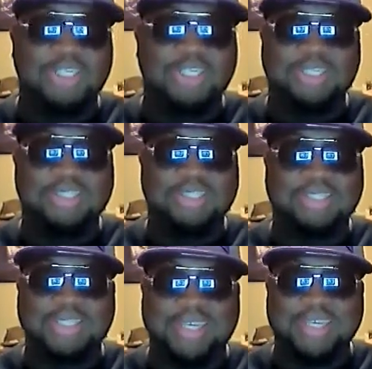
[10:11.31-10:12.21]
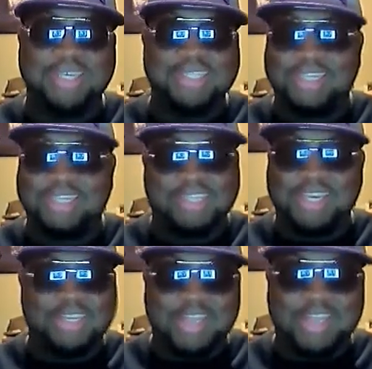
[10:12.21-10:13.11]
eats. She doesn't
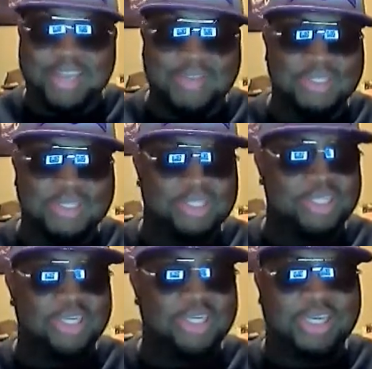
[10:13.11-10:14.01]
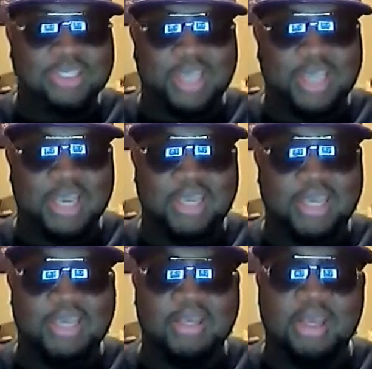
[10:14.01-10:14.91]
eat anything else, and she is a
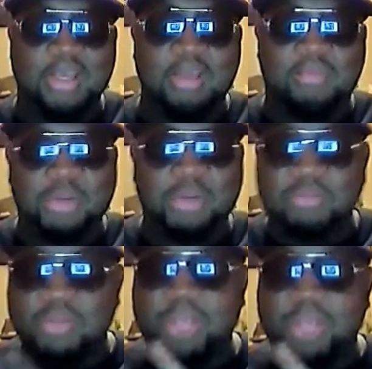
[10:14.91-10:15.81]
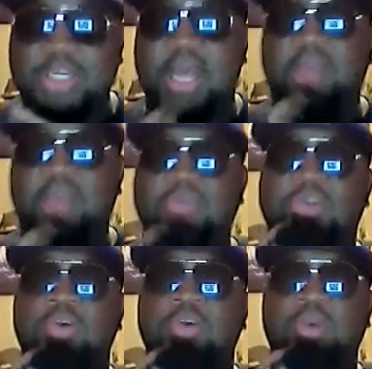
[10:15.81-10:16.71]
pretty much. Now I don't
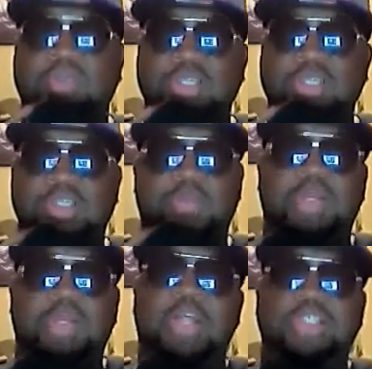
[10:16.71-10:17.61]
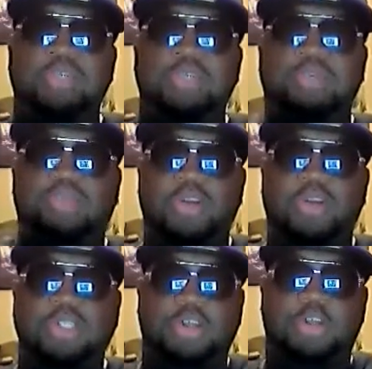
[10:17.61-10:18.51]
know if this terminology
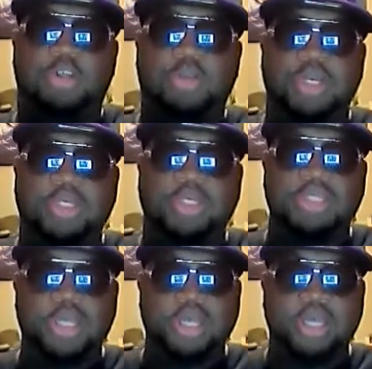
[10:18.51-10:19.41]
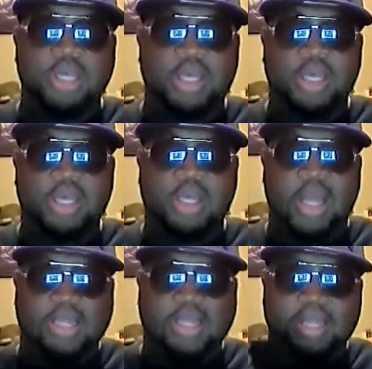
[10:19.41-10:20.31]
refers to her because
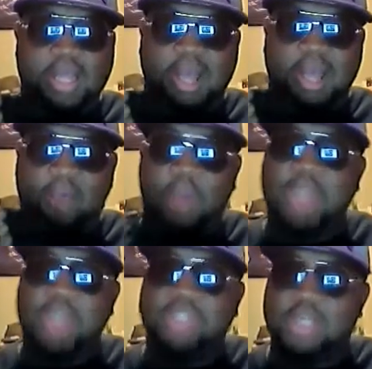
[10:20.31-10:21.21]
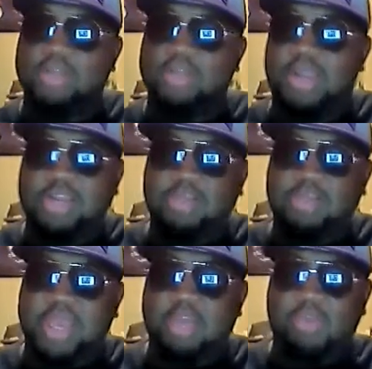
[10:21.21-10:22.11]
I I watched another anime
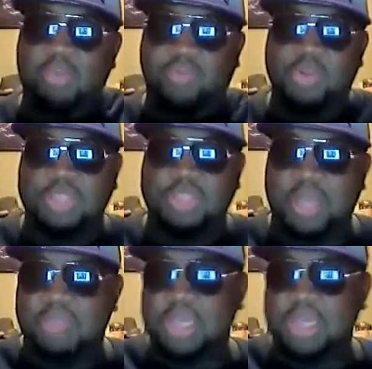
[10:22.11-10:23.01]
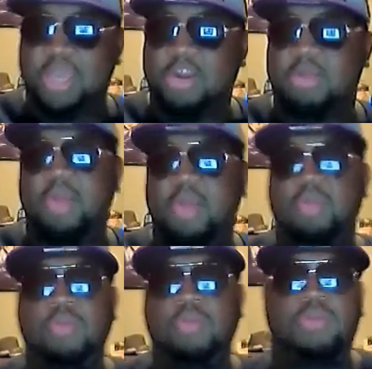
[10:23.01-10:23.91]
and it referred to that main character, but I don't know
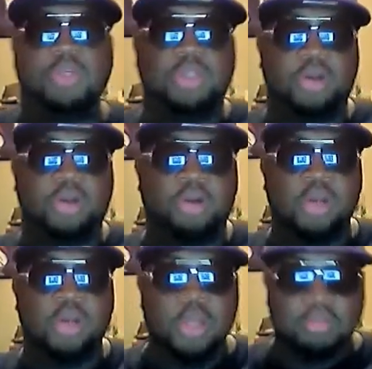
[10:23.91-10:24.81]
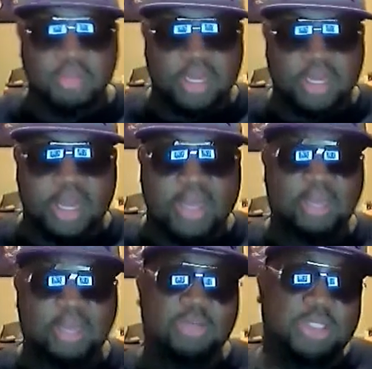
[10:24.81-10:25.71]
if it refers to her. But I
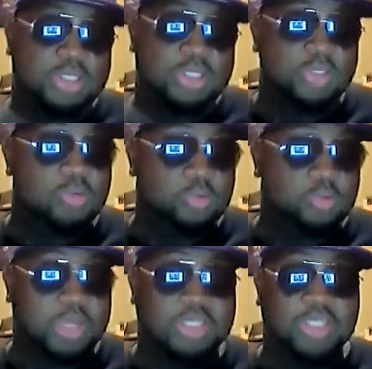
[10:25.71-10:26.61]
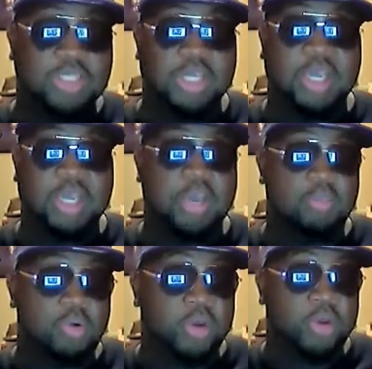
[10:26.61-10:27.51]
can only assume that she's a
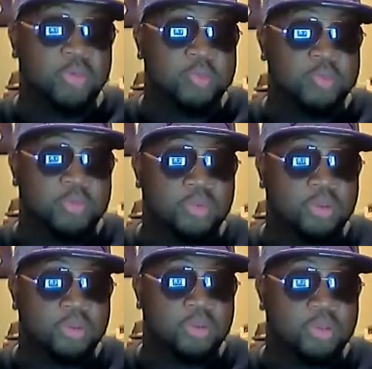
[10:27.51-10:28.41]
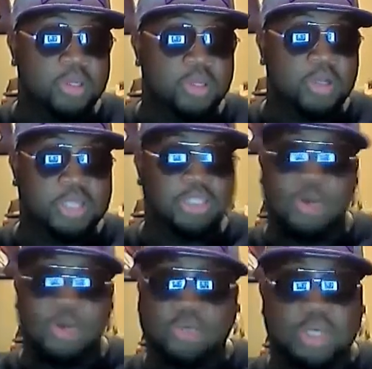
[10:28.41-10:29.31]
Hikikomori. You know, like she
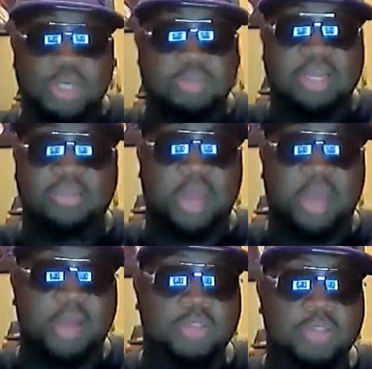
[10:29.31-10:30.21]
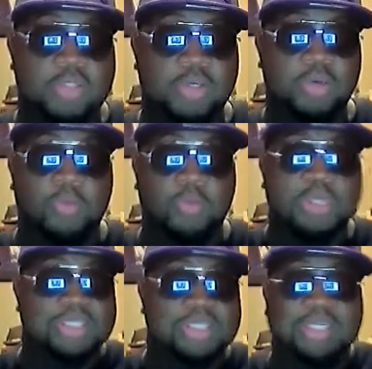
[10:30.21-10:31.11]
only comes out of her house when
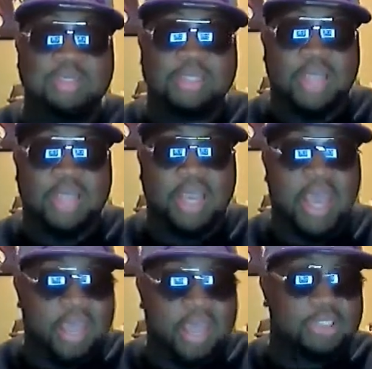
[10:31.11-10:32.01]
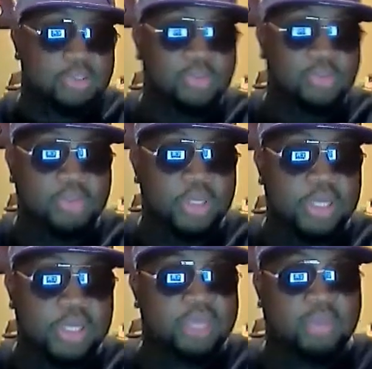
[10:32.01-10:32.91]
she like has to.
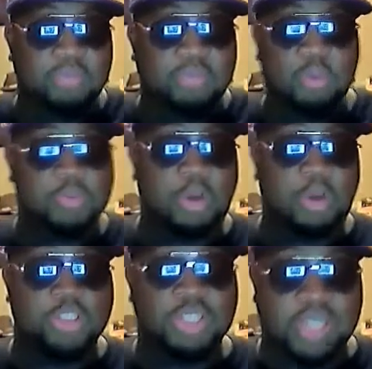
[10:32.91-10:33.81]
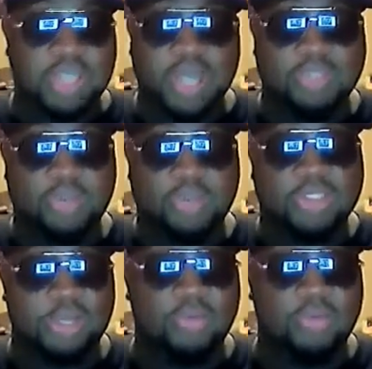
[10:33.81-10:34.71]
Because for the most part, she locks
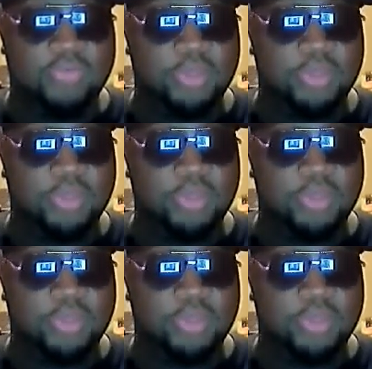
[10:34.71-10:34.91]
herself